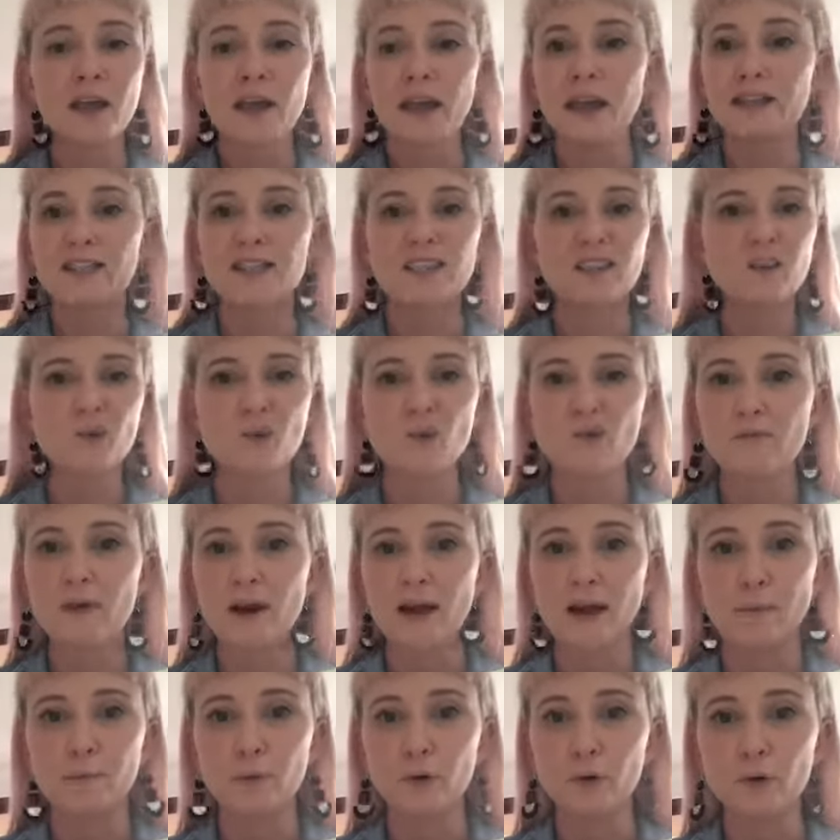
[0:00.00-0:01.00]
It's an
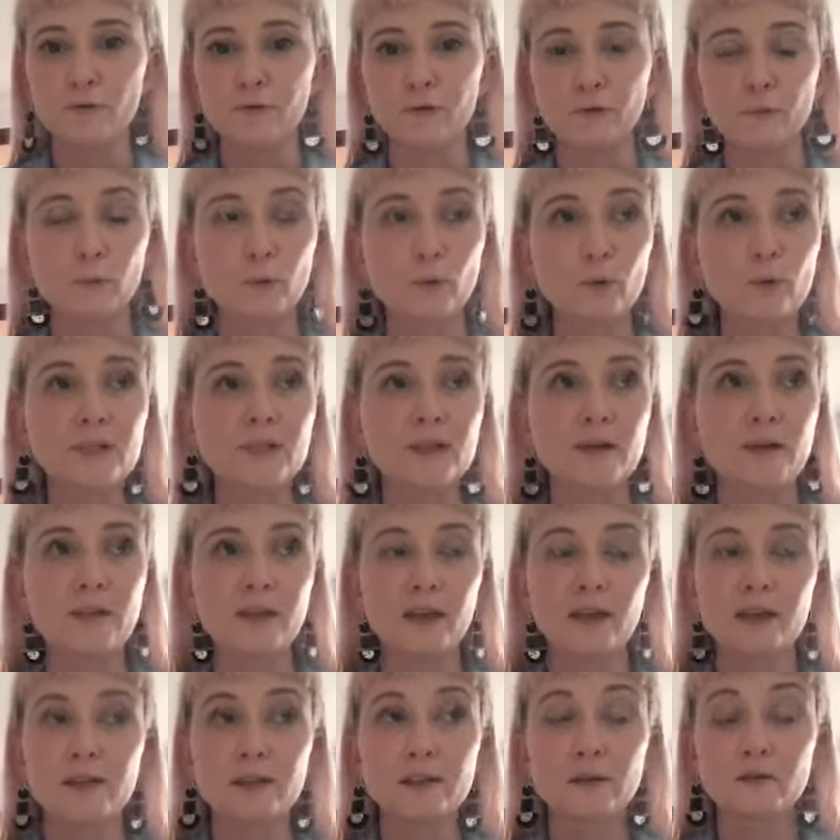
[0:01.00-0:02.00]
all-round beautiful book, so I
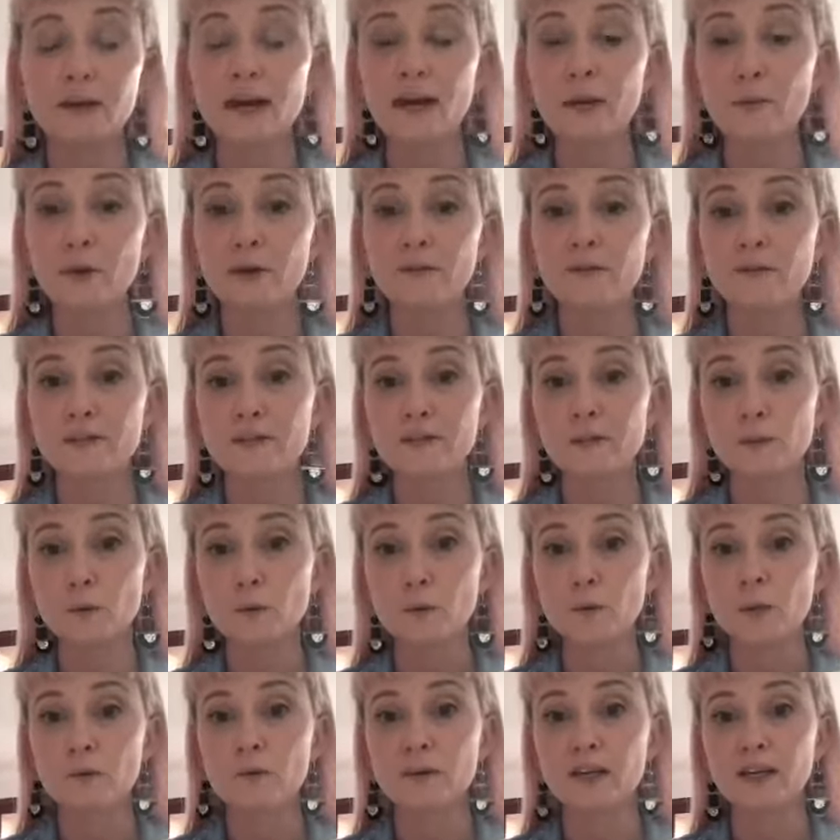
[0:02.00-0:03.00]
think it's a great one for
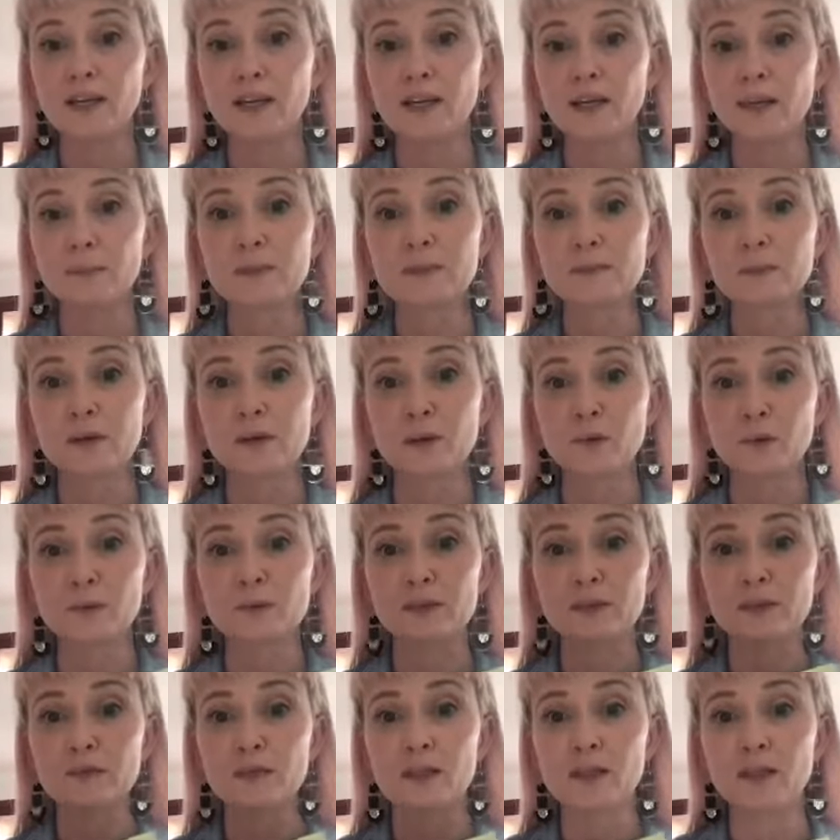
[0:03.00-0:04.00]
school curriculums, but I
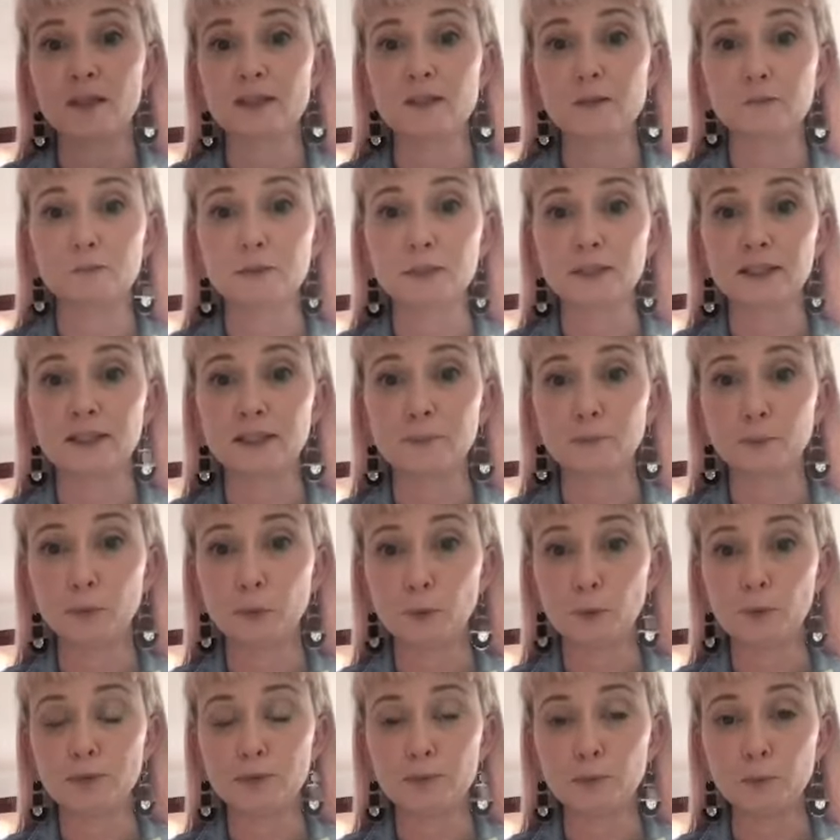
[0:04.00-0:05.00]
also think it's a really
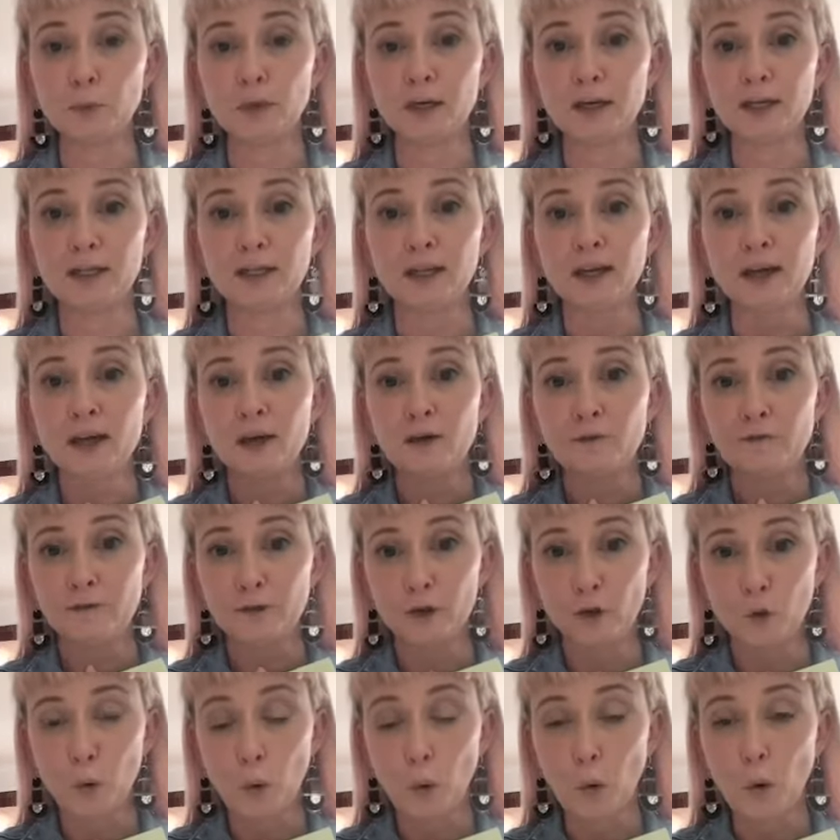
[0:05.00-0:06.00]
important one for
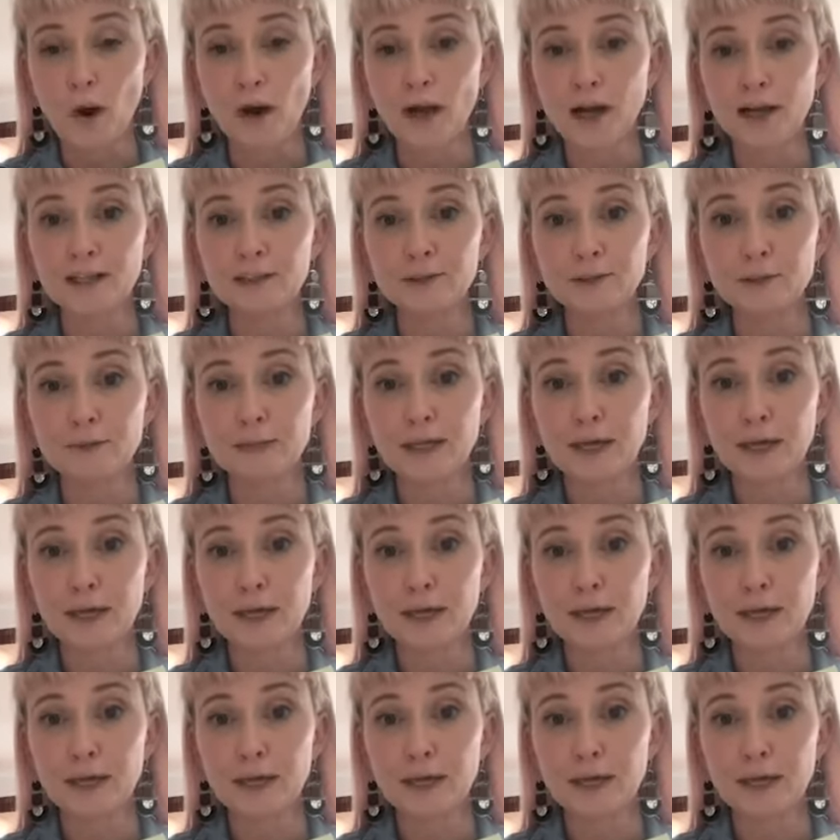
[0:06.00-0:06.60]
the quiet